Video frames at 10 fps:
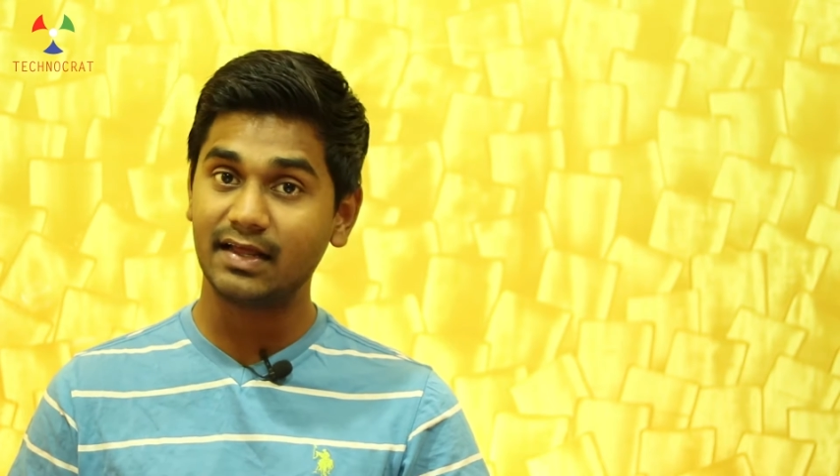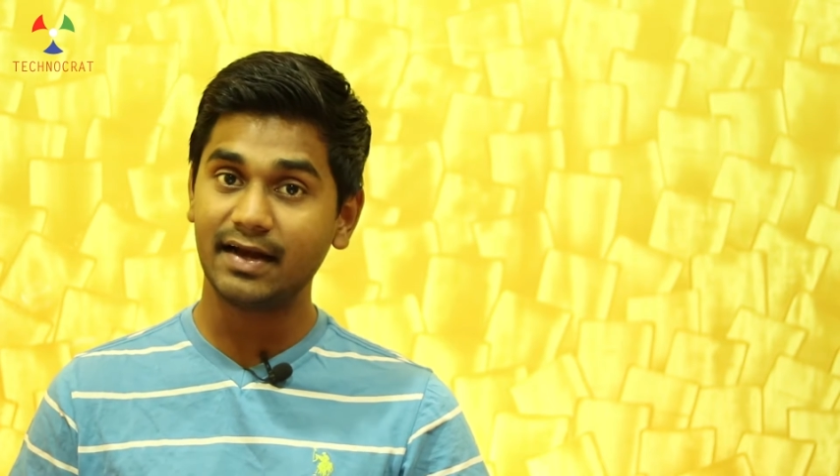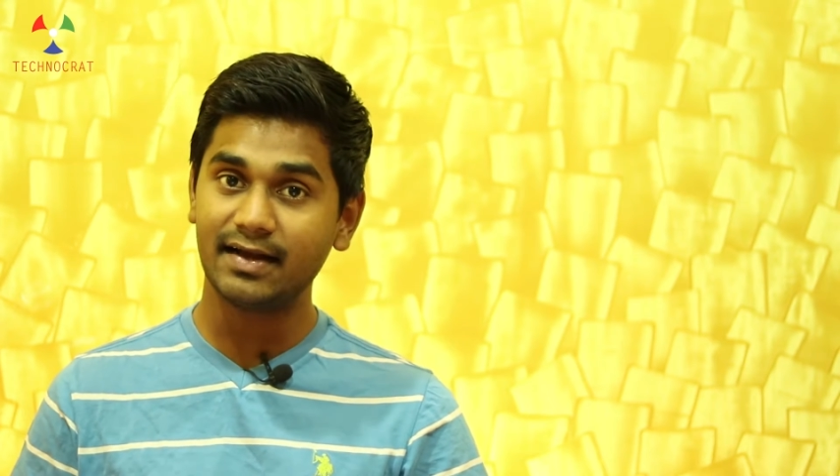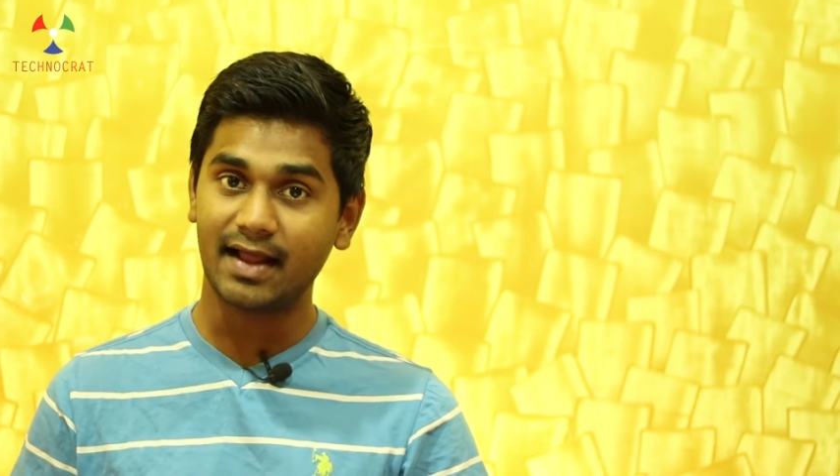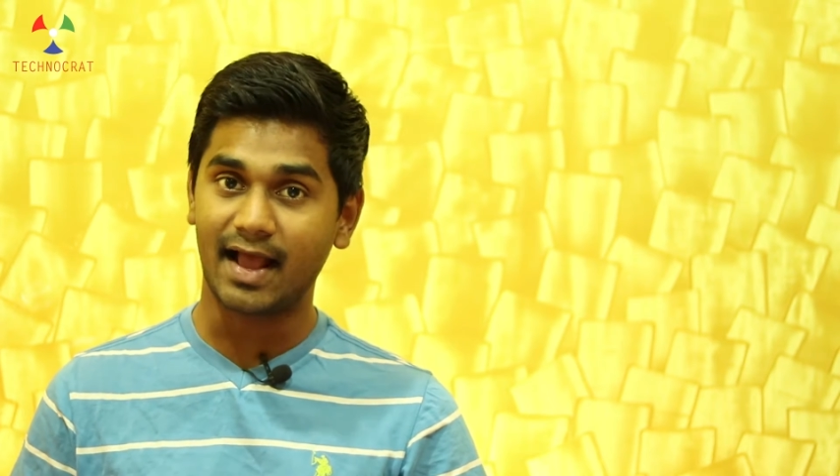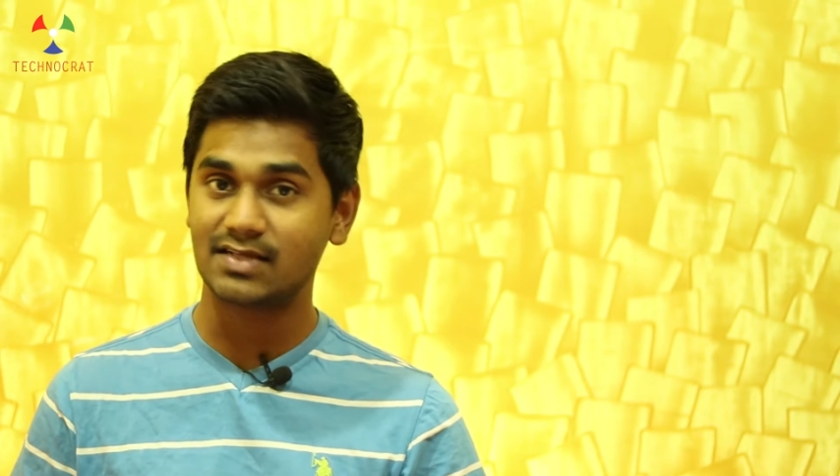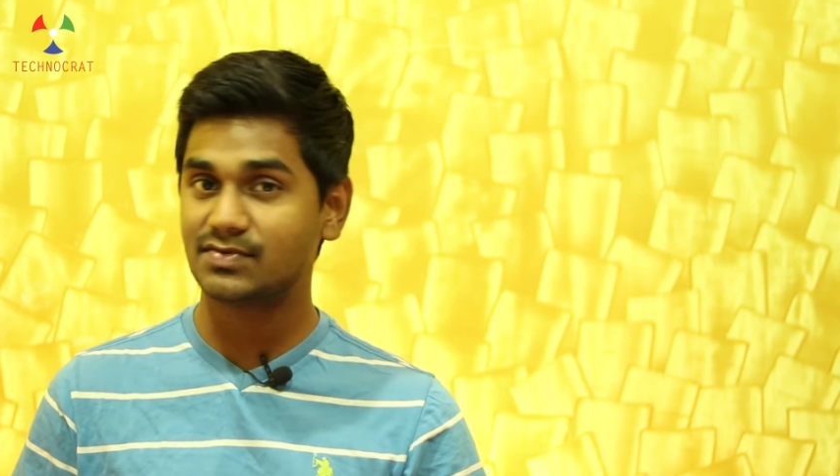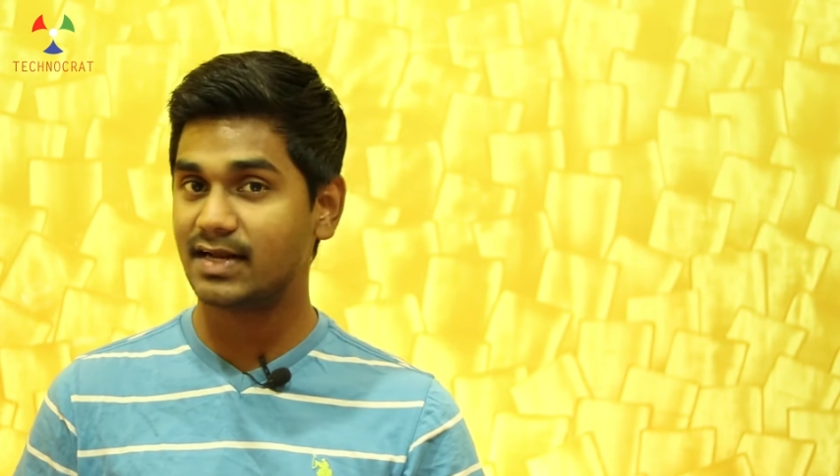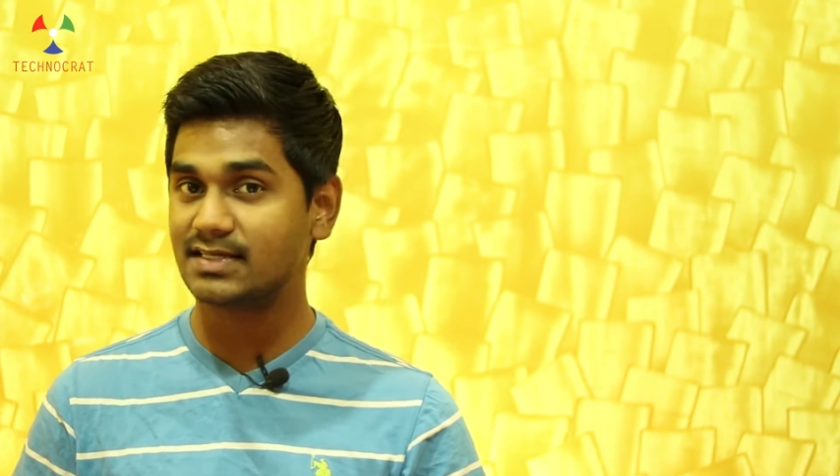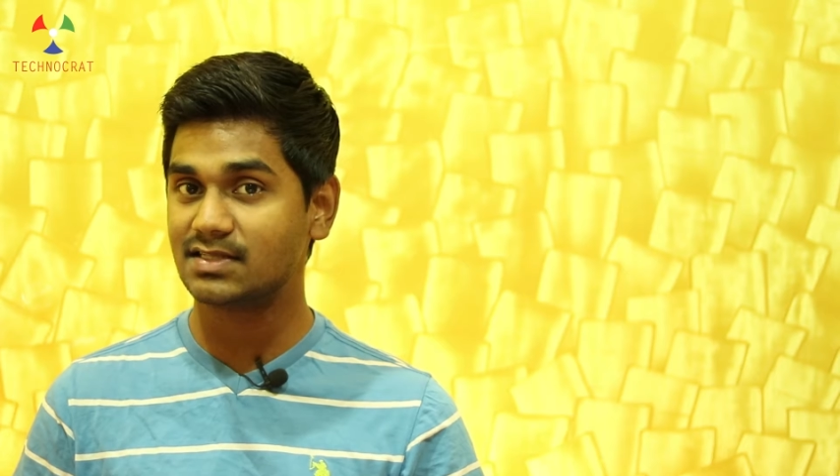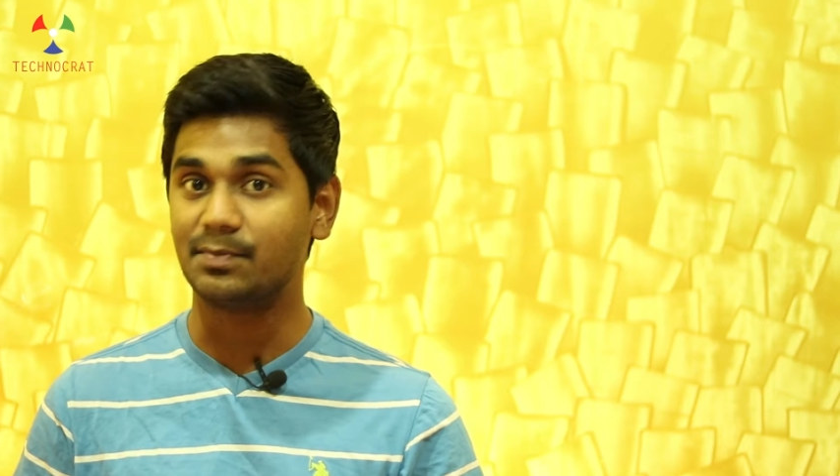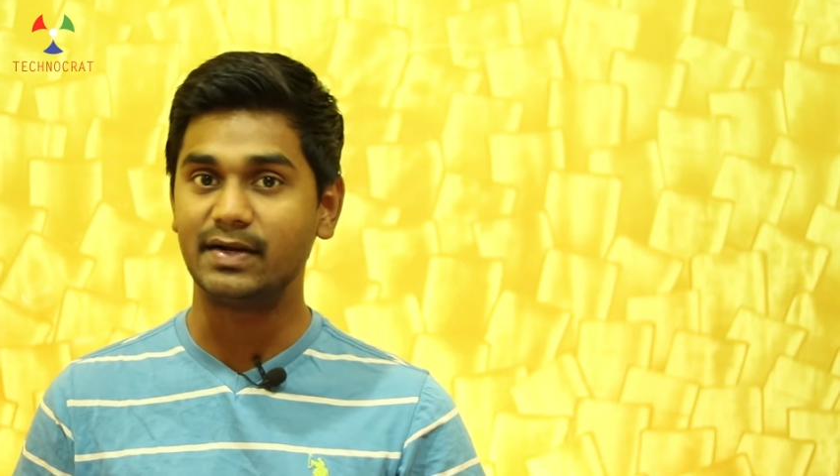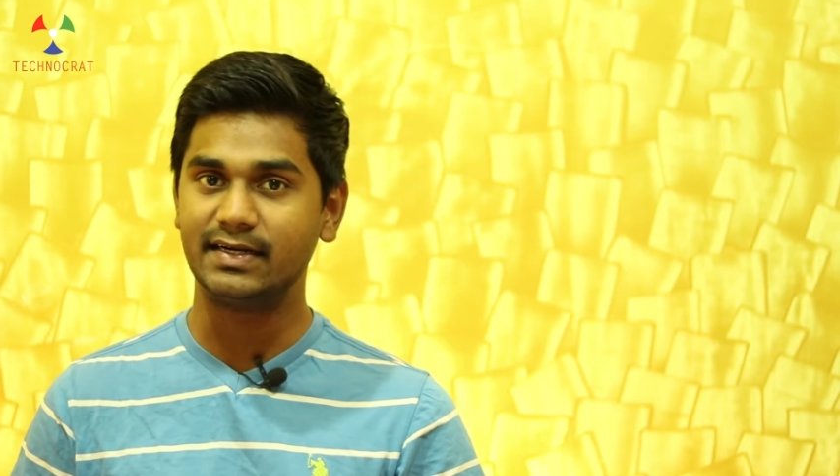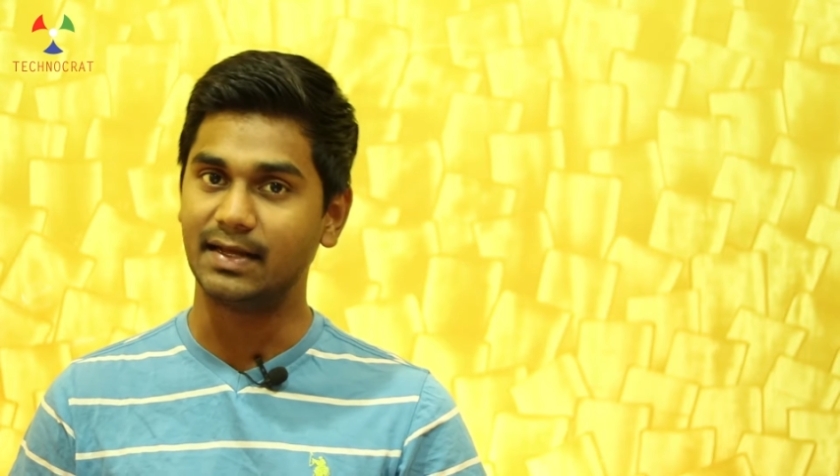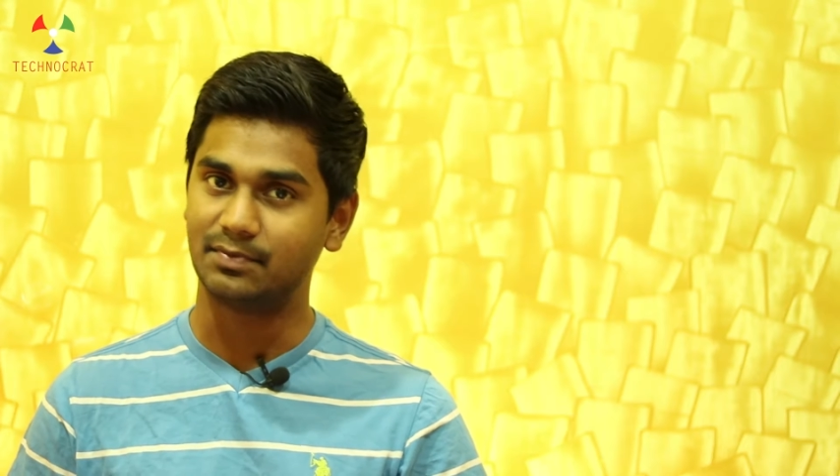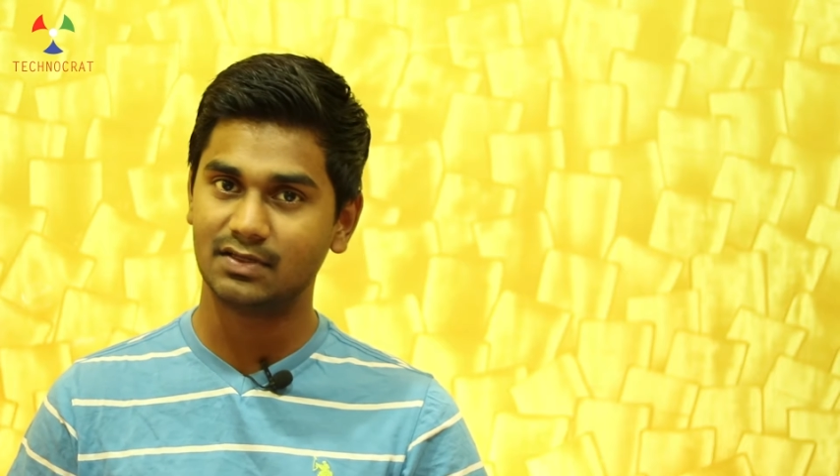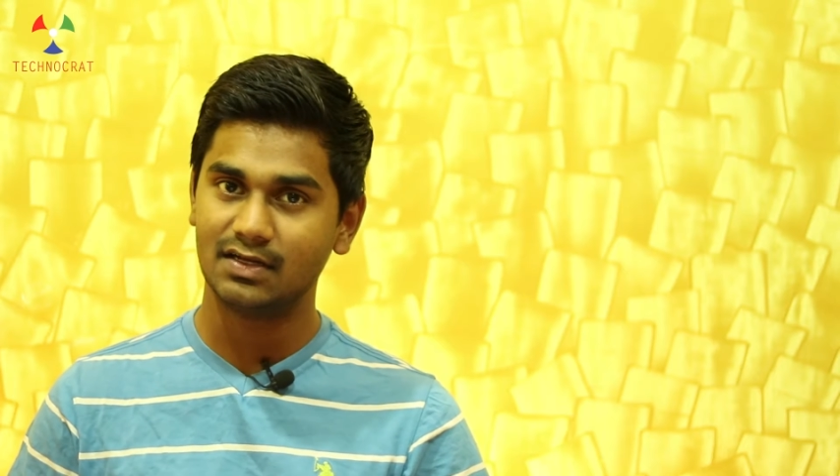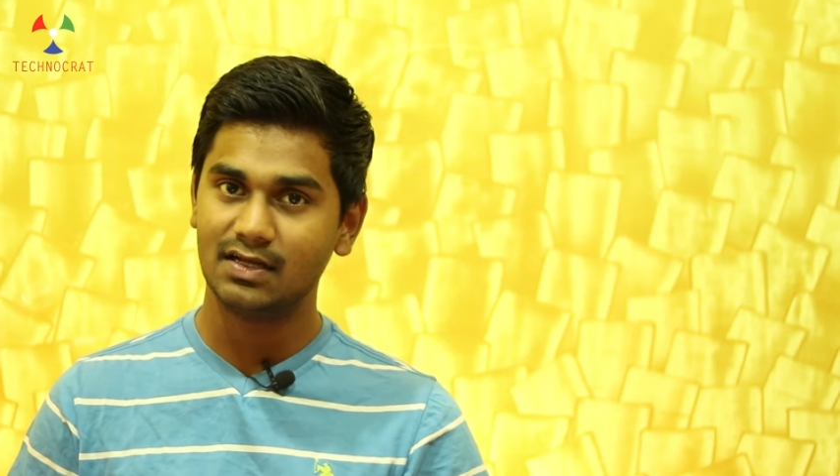rate as well as the bit depth.